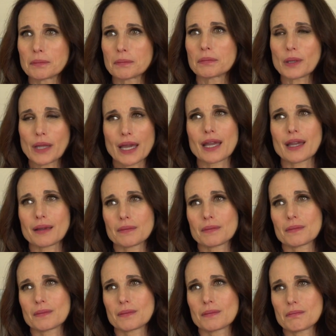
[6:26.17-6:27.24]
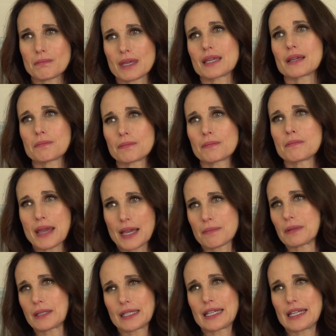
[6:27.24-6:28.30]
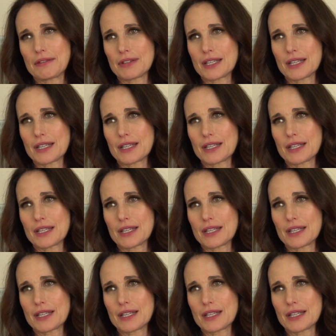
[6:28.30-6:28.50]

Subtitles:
play make-believe.